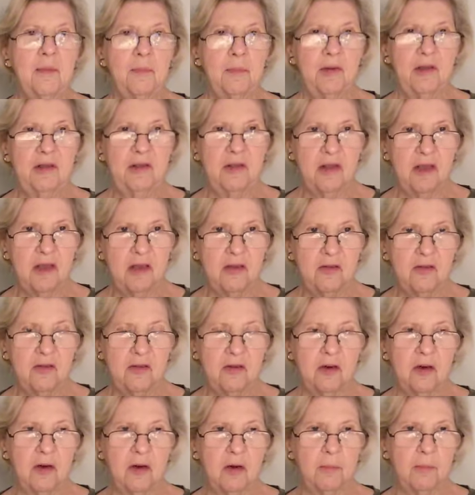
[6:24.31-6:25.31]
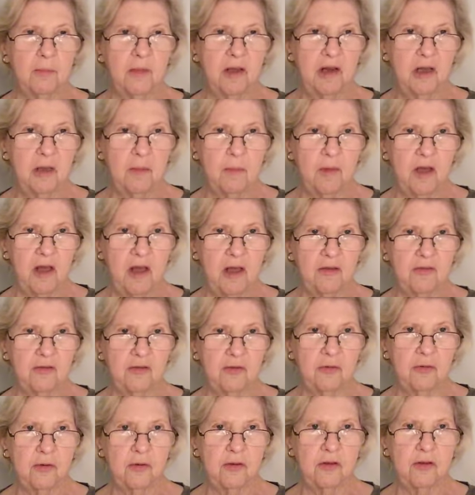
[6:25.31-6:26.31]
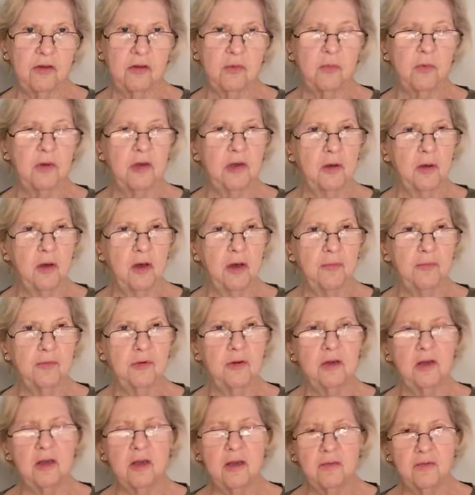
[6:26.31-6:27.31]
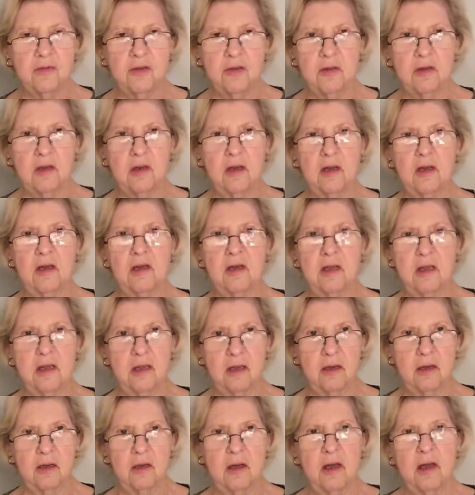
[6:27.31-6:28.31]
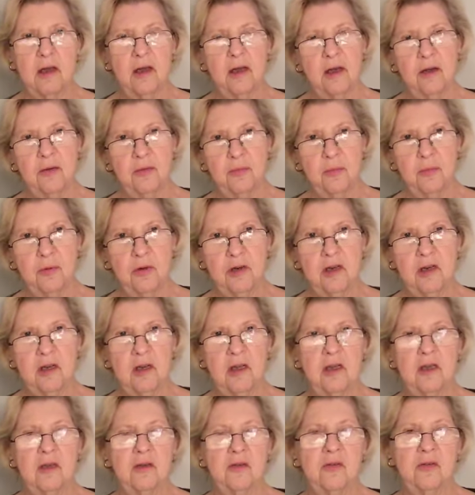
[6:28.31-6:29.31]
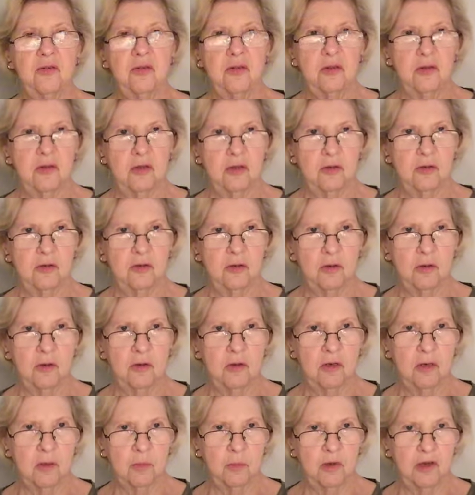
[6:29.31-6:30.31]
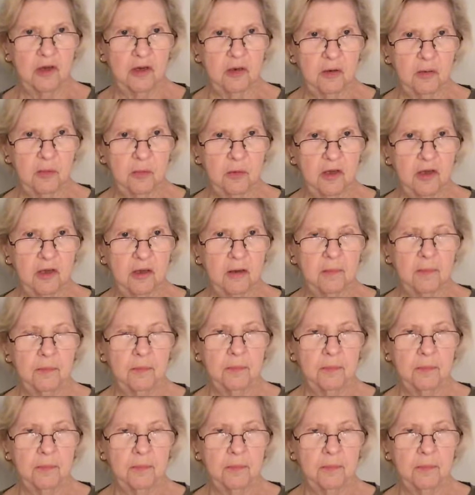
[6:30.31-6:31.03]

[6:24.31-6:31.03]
But these are our mini modules that we offer. It gives you an idea of what it is that you're going to be doing